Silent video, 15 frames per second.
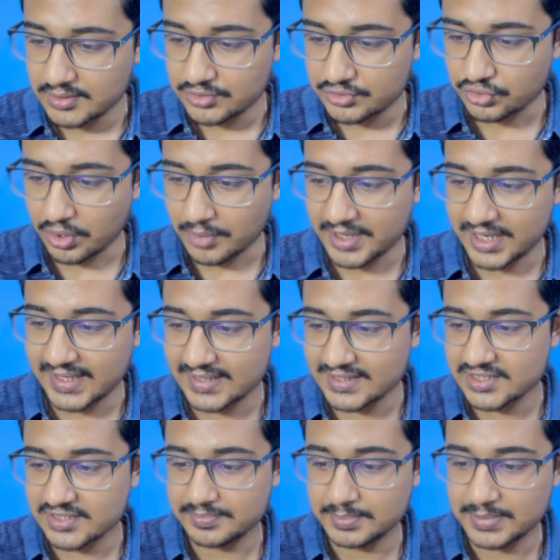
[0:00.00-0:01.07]
trauma and
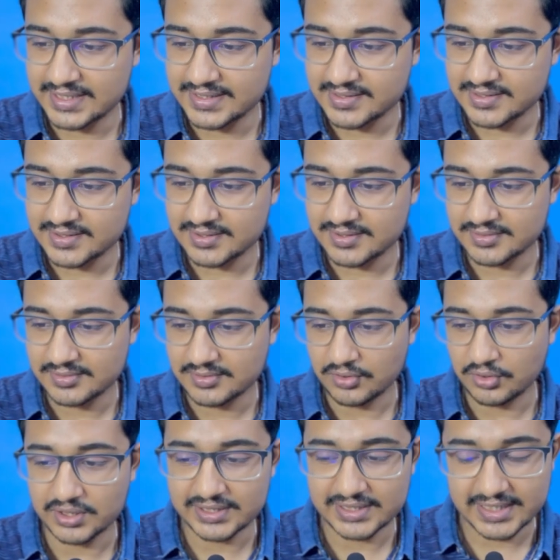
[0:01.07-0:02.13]
splints
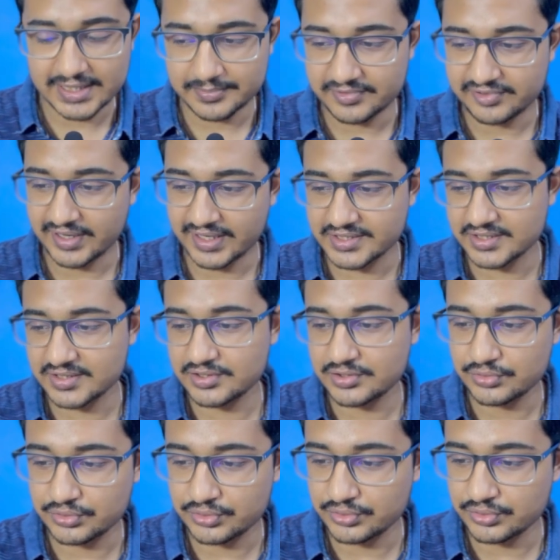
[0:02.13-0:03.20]
all the named fractures
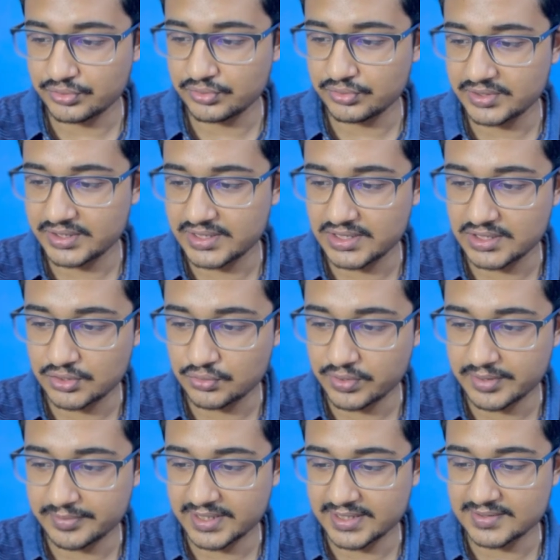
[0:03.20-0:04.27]
you should know de
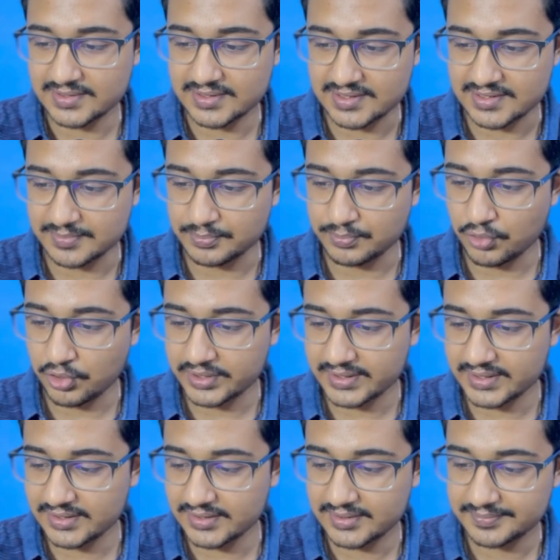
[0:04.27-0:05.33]
Quervain's is
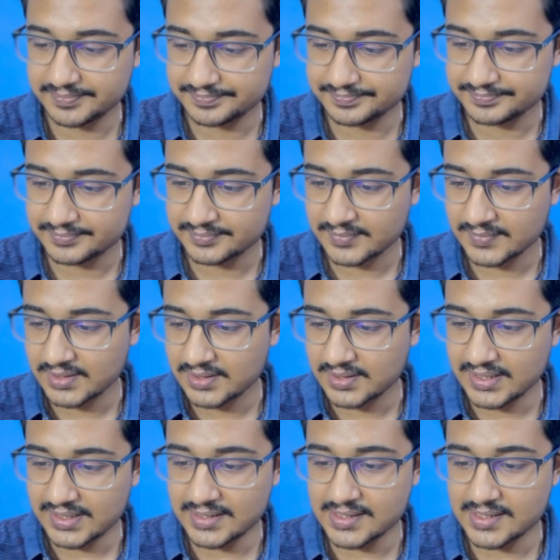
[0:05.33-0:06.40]
important
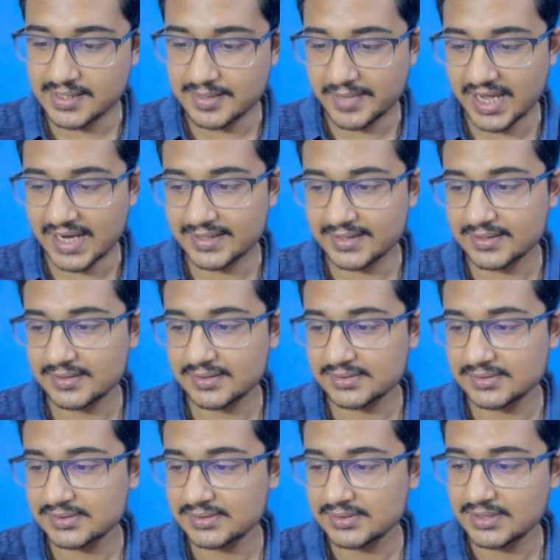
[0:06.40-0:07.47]
in dermat
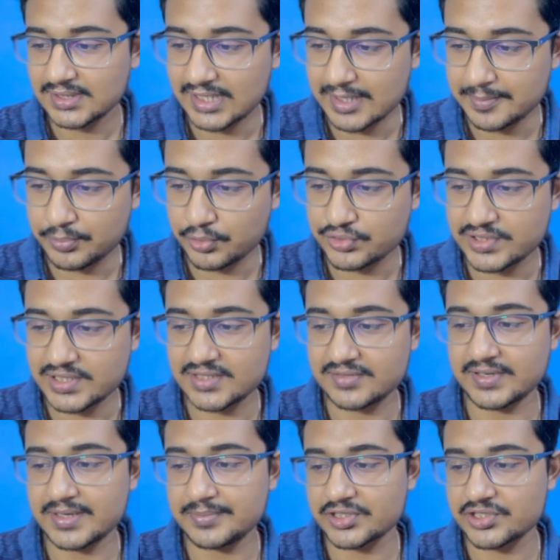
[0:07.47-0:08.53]
leprosy is
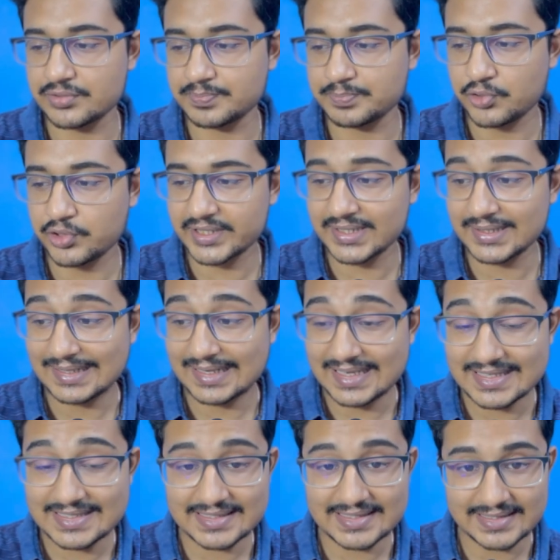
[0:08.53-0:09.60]
very much important
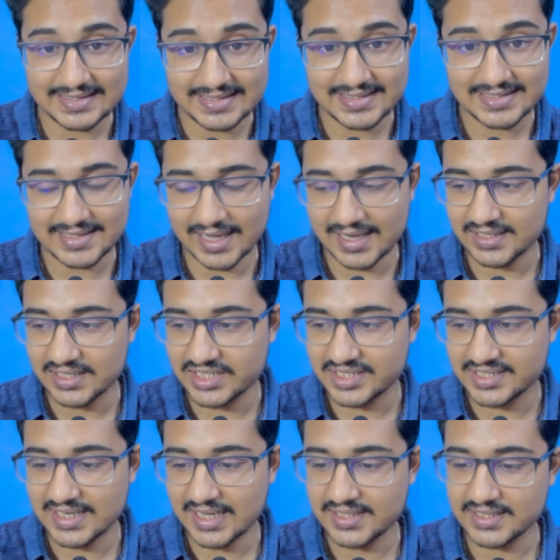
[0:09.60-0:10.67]
stds and
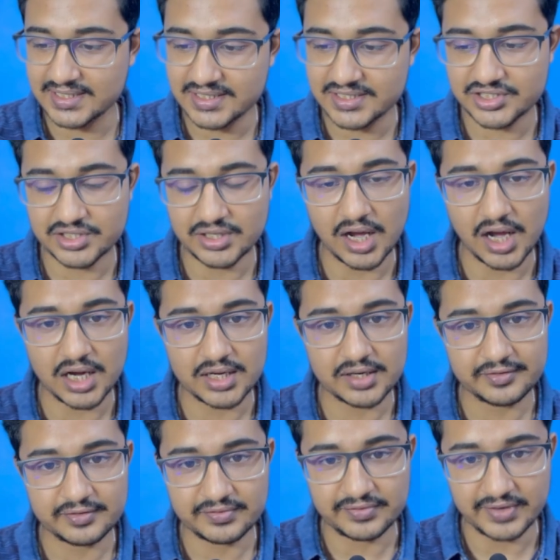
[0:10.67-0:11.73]
sti kits are
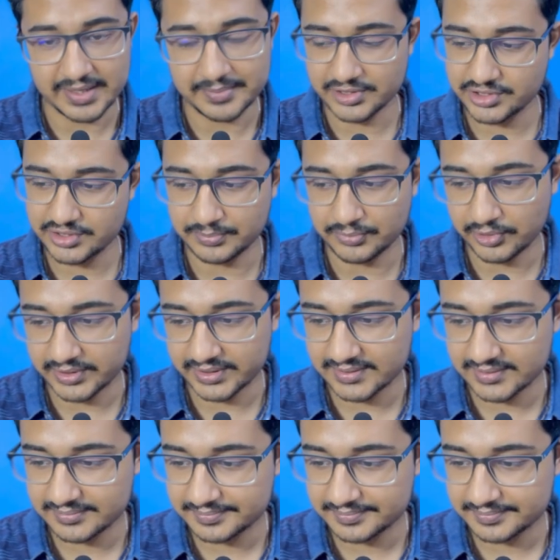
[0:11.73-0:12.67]
very much important